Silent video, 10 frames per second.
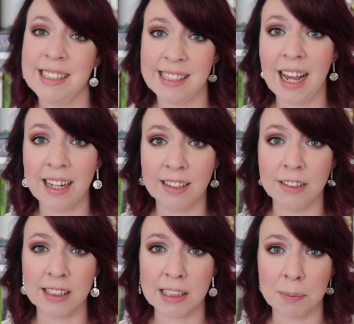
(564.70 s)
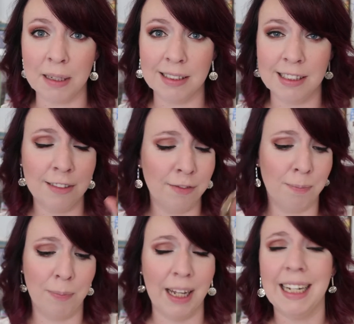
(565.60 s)
is hella expensive,
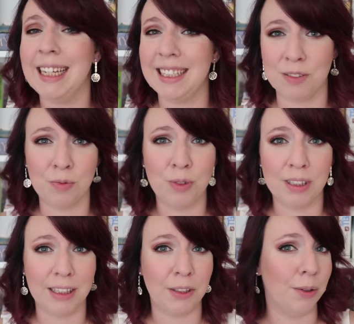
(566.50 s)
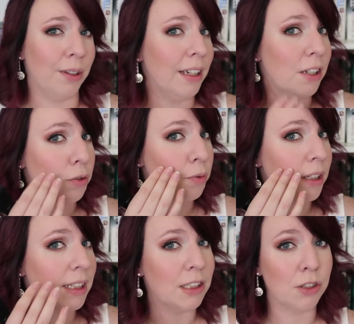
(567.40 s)
but it's really good. It's
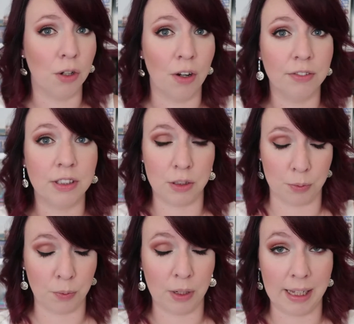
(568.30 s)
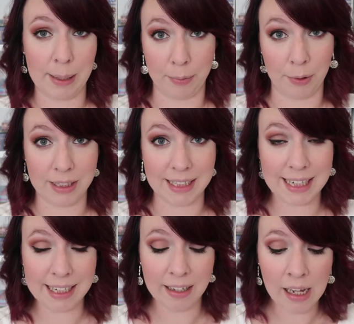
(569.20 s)
really soft, it's really
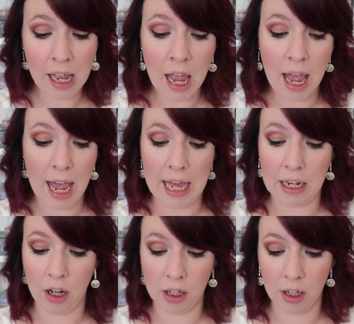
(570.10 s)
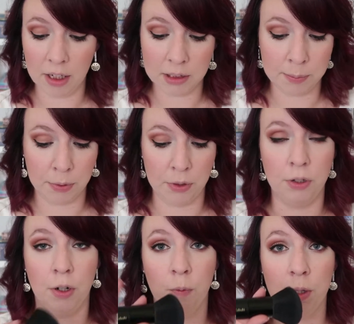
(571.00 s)
pretty. And I like to put
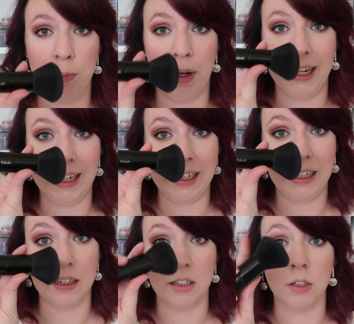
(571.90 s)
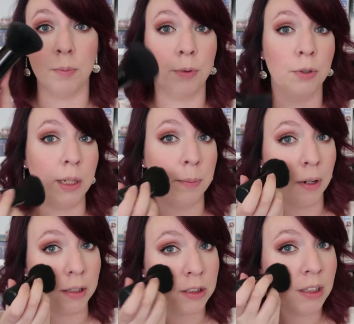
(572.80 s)
it on with my Inika Kabuki
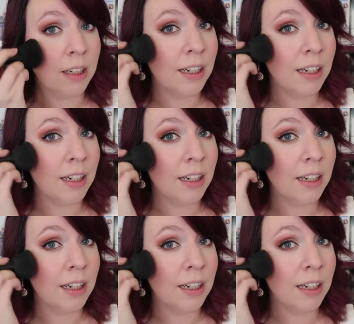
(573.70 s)
brush.